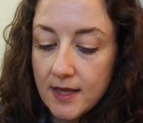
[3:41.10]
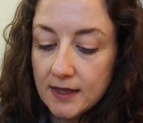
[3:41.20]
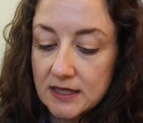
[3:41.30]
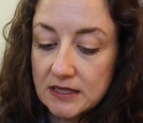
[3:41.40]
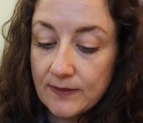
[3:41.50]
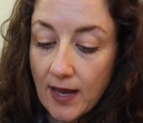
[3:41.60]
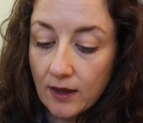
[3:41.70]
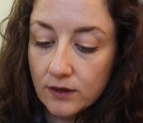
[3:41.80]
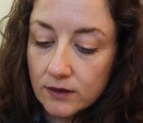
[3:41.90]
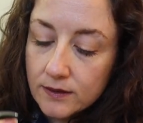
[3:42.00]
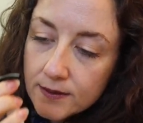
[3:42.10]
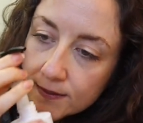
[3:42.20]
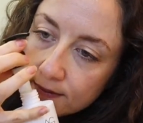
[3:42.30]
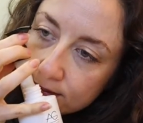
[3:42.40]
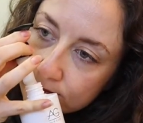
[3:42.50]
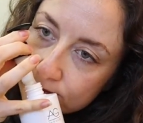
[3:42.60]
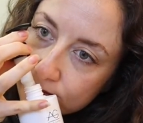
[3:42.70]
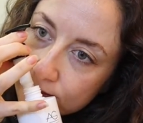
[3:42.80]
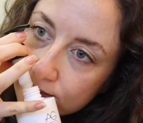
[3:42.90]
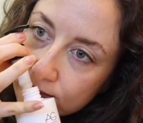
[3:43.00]
the smell,
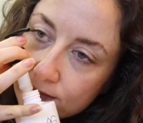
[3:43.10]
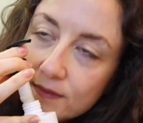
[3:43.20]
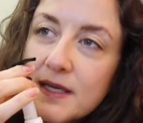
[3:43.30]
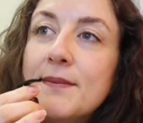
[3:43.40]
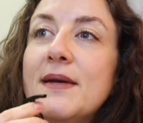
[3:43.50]
it,